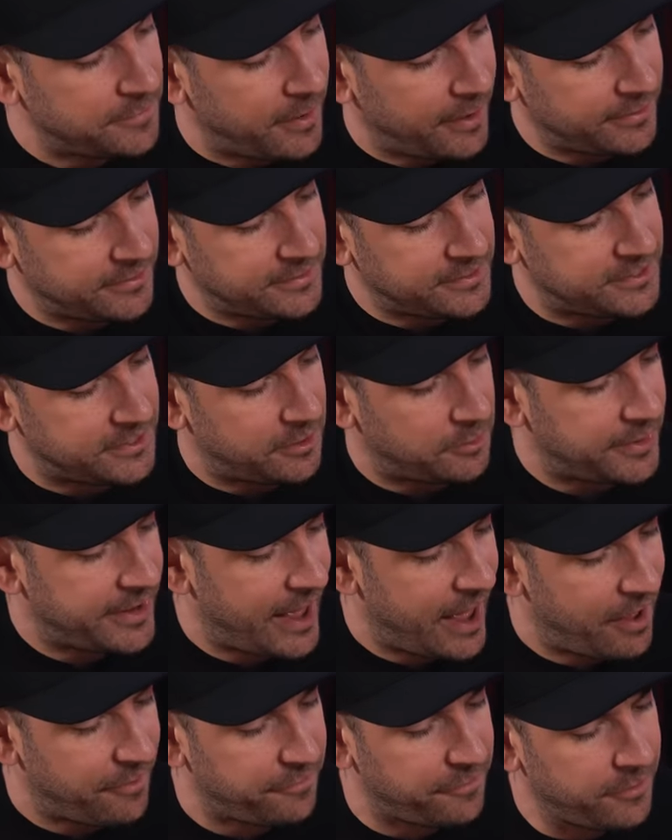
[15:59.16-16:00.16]
buttons that we
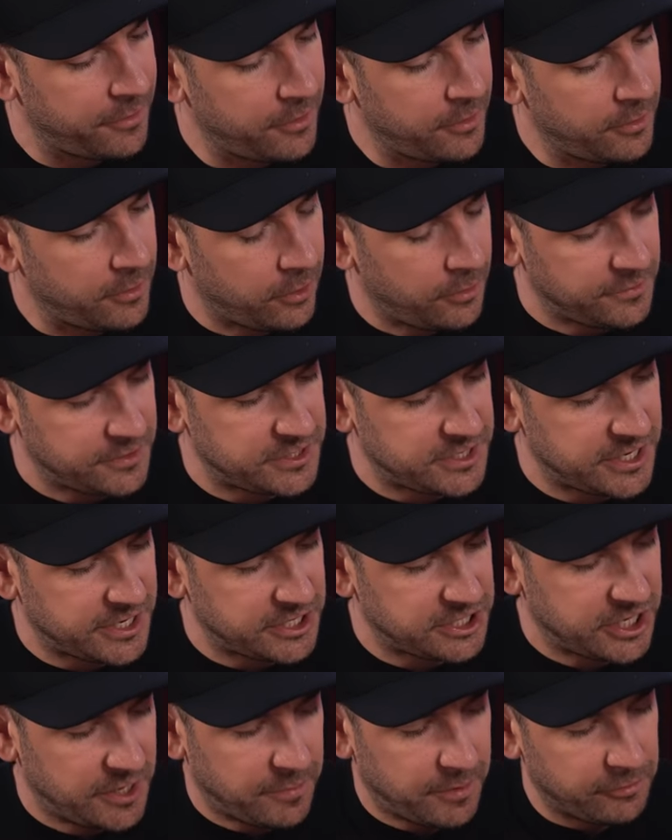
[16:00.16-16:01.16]
have on the sticker
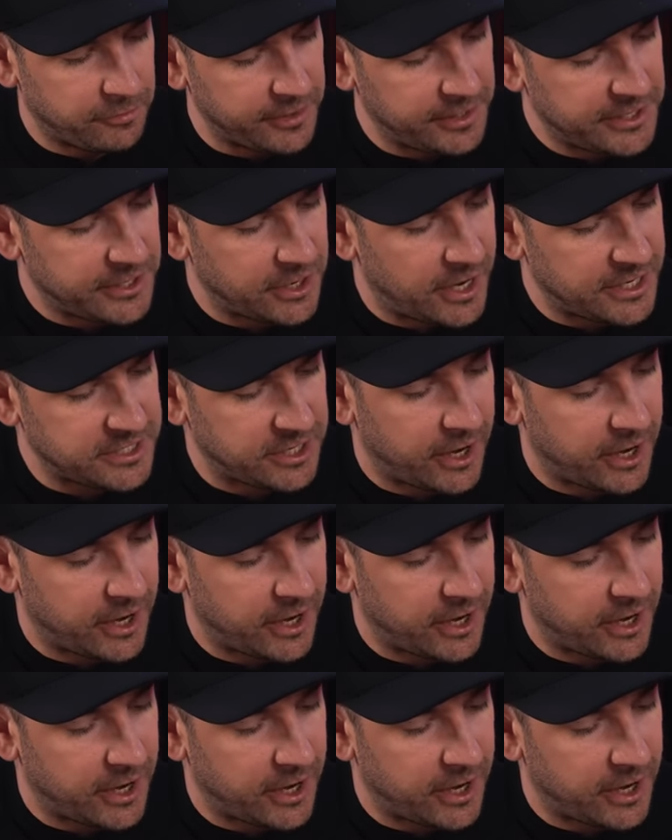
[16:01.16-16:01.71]
sheet, but really nice